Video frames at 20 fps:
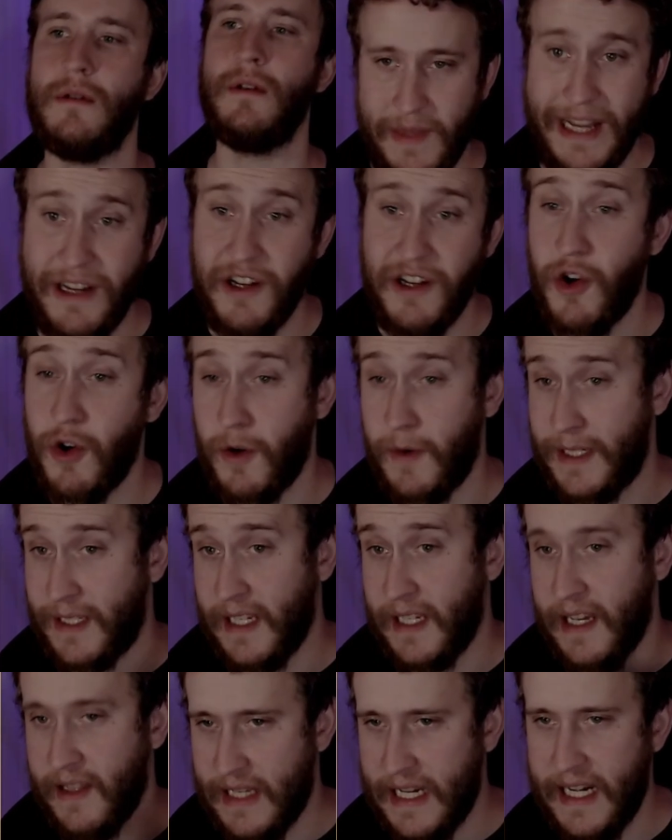Now, you don't always
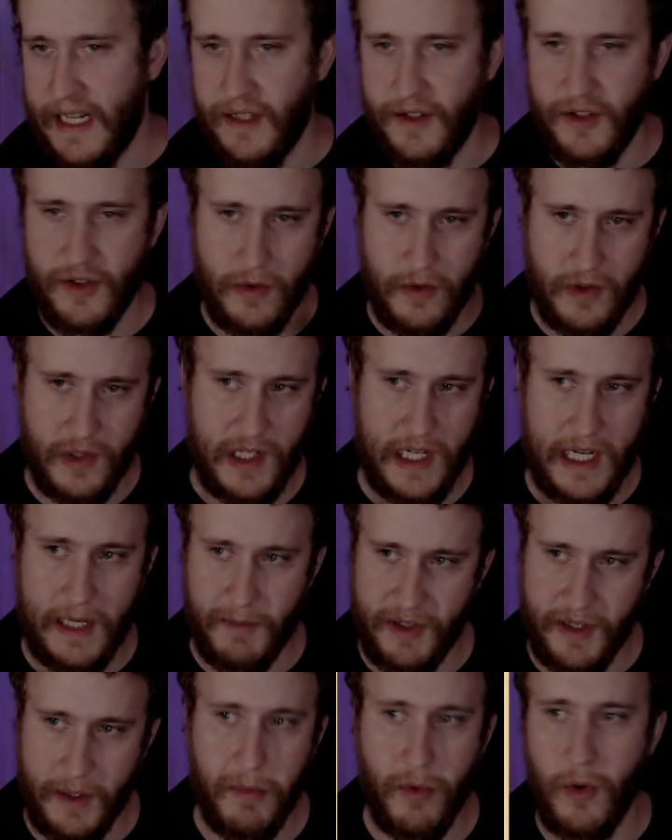get that in certain times,
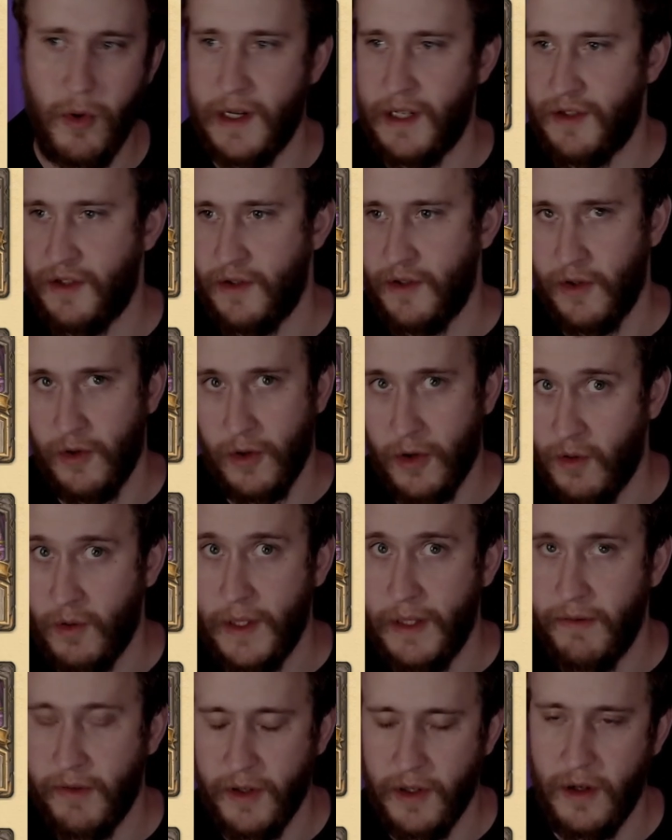like Poison or
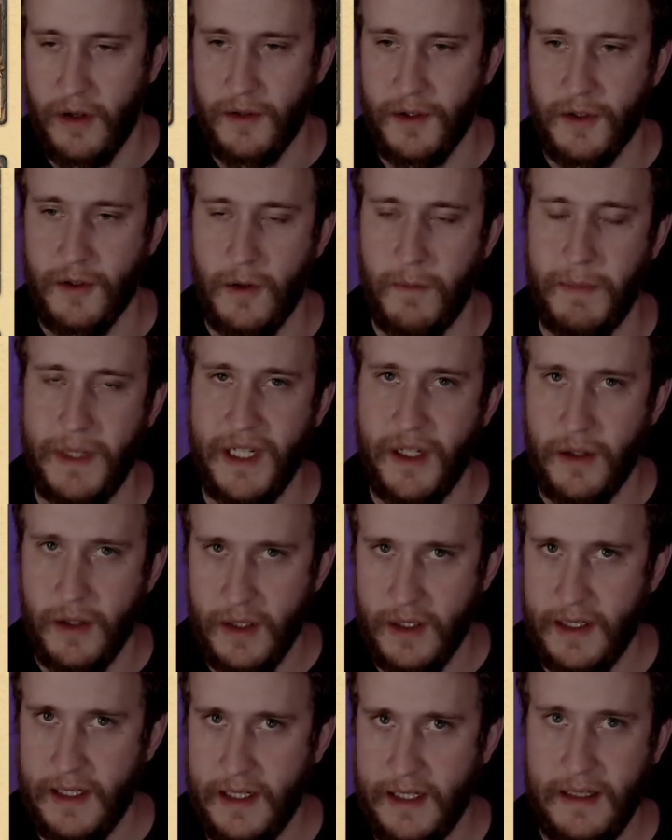Cleave can also be
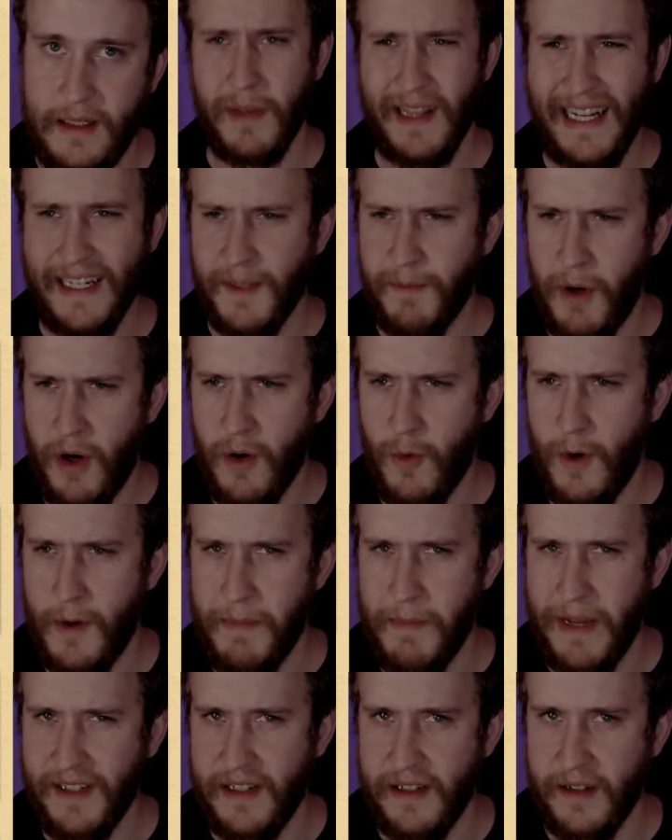good, but that's part of what
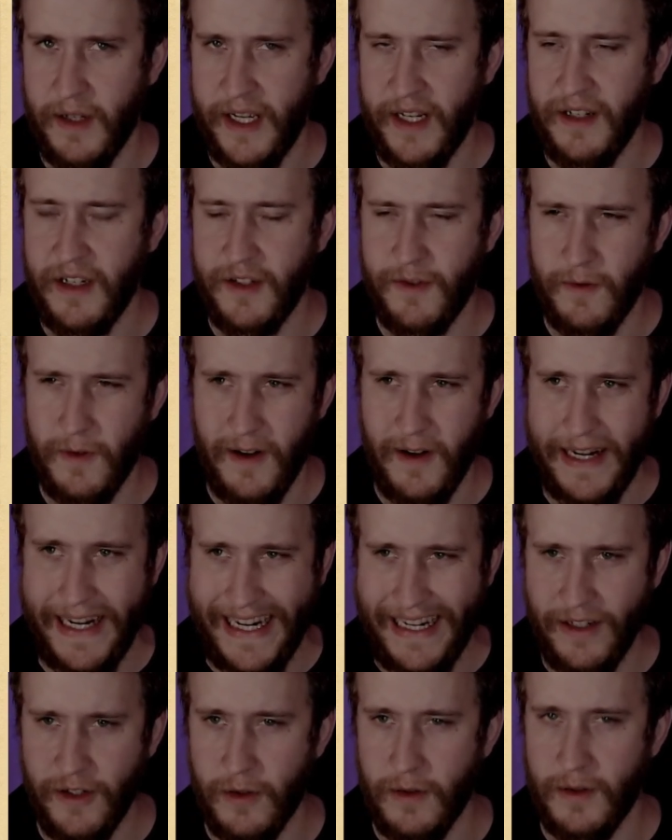makes Ignis very
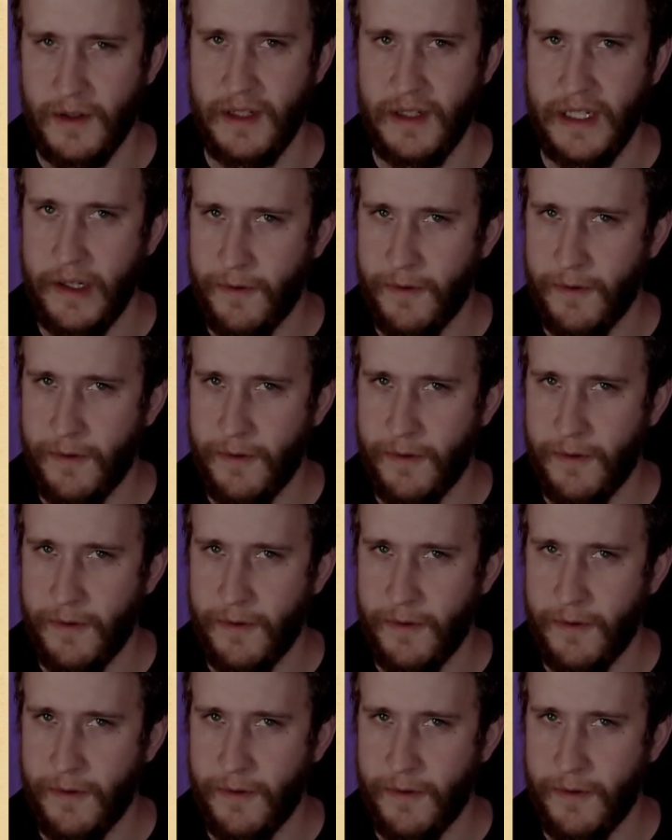interesting.